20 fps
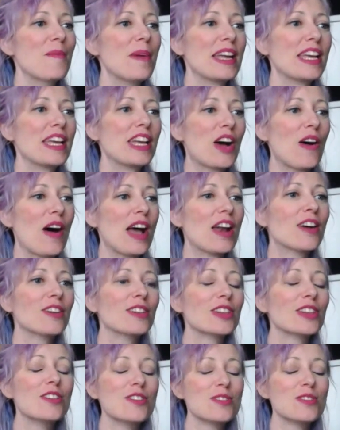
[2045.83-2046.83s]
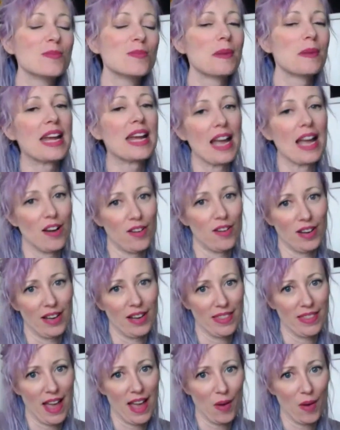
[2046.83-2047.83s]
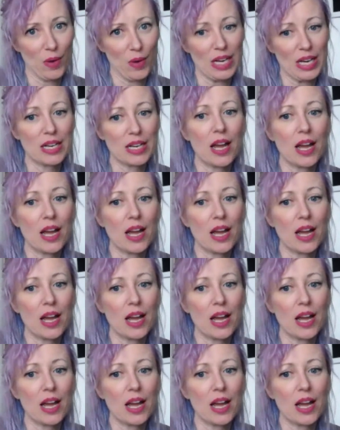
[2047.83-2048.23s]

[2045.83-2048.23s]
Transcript: I don't lose money out on that one.